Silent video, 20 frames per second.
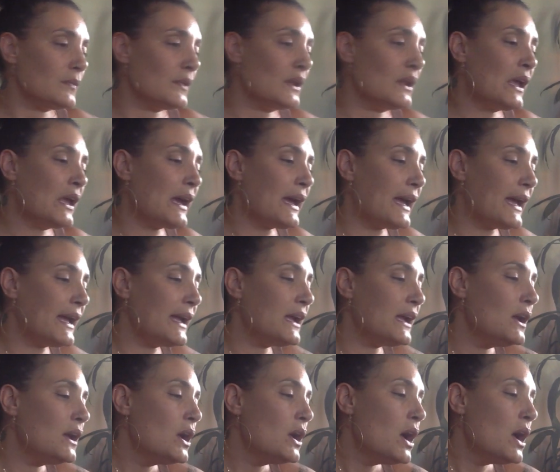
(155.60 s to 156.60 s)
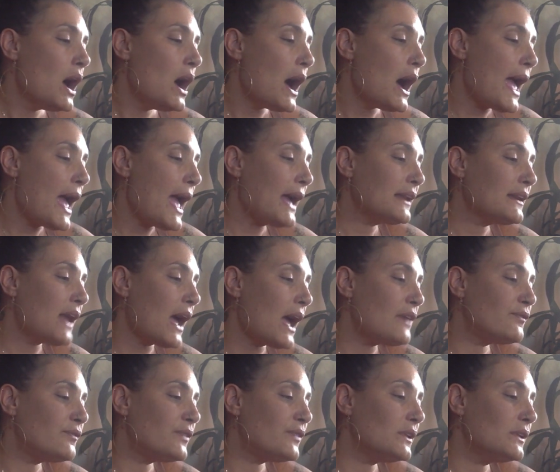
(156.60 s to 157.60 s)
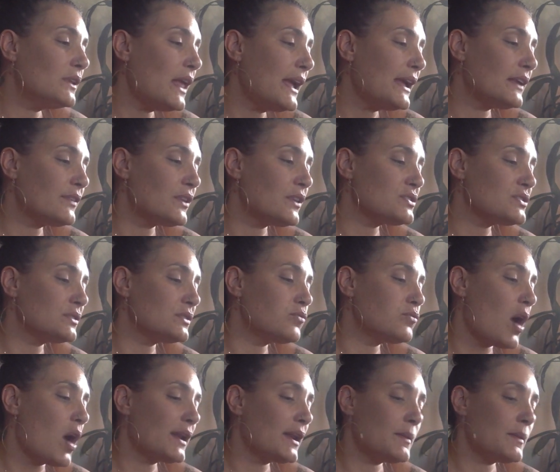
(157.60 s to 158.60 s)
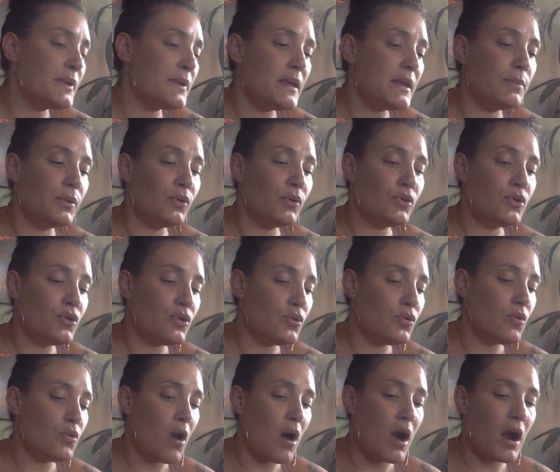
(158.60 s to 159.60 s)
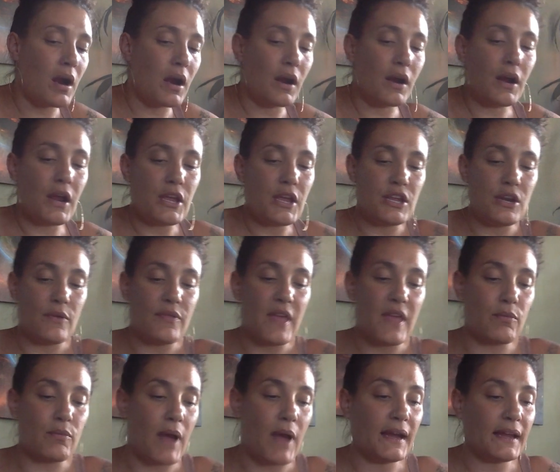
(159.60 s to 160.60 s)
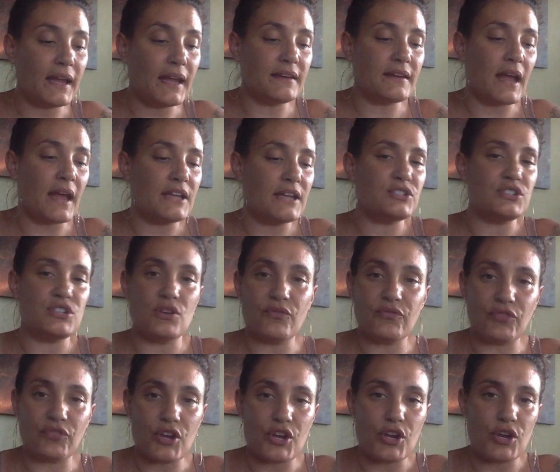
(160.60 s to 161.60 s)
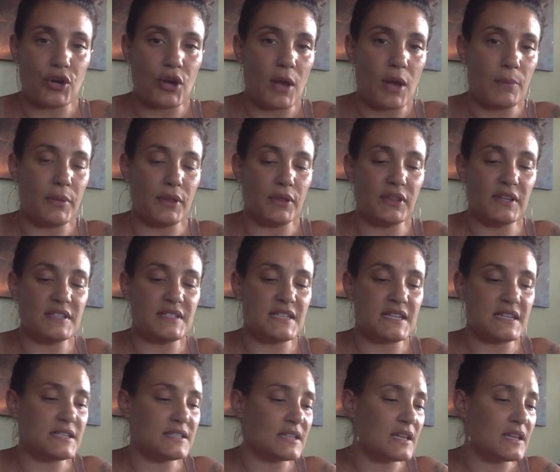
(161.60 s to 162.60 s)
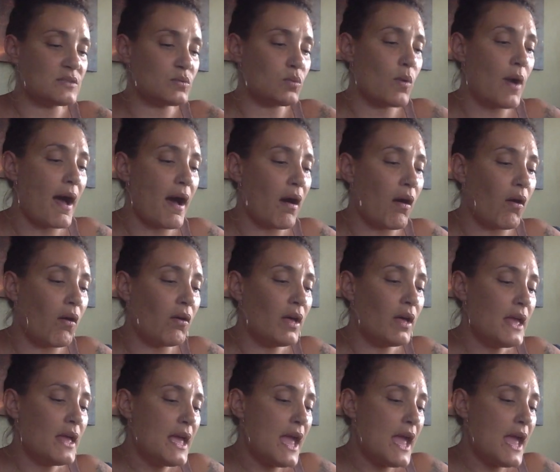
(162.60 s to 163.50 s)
Okay. And I feel like there's a lot of people who are, you know, they recognize you for your abilities as well.